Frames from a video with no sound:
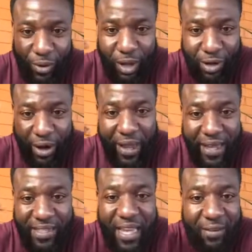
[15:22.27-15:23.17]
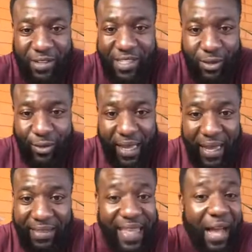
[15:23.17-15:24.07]
going on in our heads every single
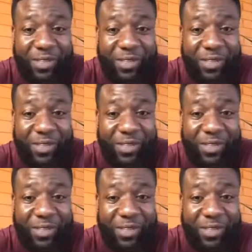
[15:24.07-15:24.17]
day,